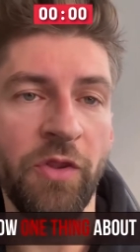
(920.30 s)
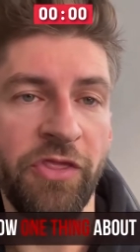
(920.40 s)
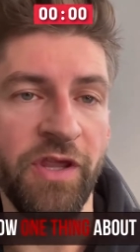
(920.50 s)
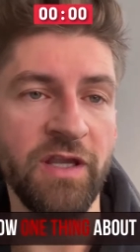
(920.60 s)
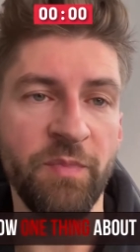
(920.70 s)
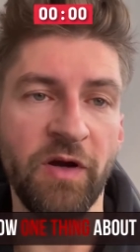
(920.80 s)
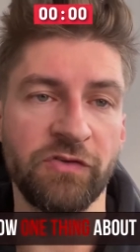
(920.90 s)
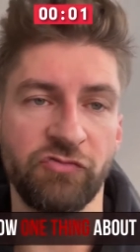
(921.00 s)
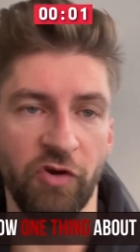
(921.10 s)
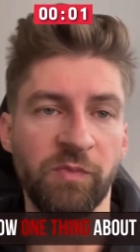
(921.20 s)
thing
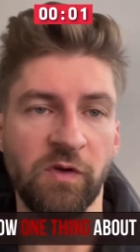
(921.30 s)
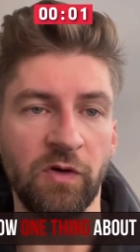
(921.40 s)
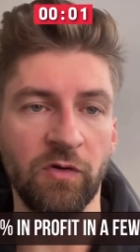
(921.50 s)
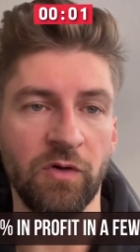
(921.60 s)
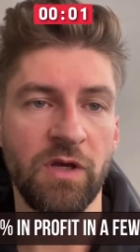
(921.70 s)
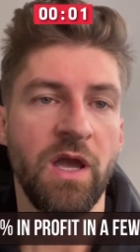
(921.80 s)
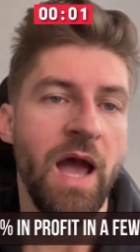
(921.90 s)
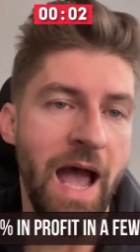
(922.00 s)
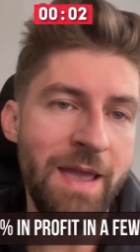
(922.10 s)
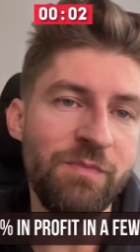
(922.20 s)
about crypto,
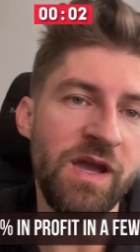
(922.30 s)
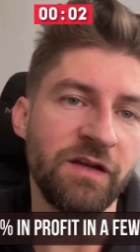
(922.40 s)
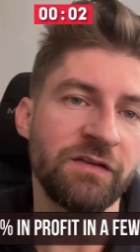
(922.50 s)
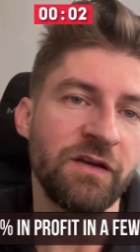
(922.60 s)
I made